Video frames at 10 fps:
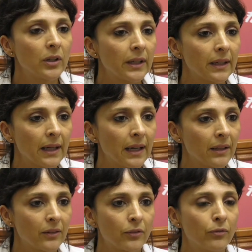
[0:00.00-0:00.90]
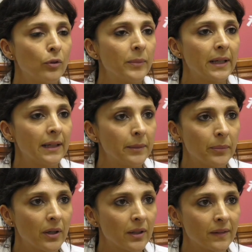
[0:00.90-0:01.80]
looking at forming any
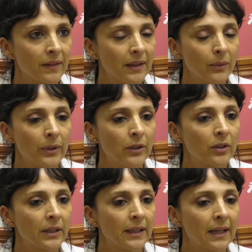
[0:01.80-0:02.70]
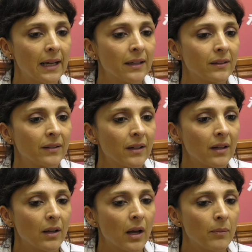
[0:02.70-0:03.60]
party. We're looking at
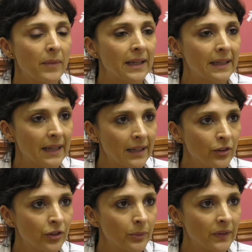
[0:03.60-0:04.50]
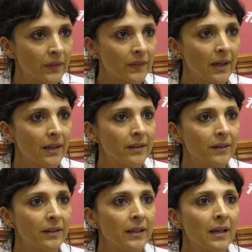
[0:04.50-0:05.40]
engaging with
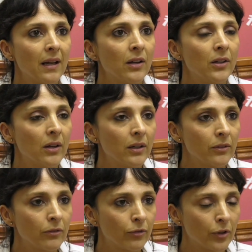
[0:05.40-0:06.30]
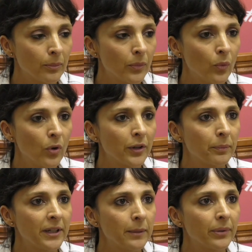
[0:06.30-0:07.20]
society, learn from
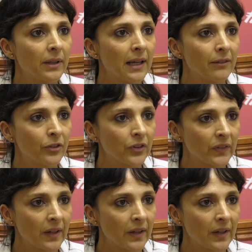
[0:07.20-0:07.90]
what people have to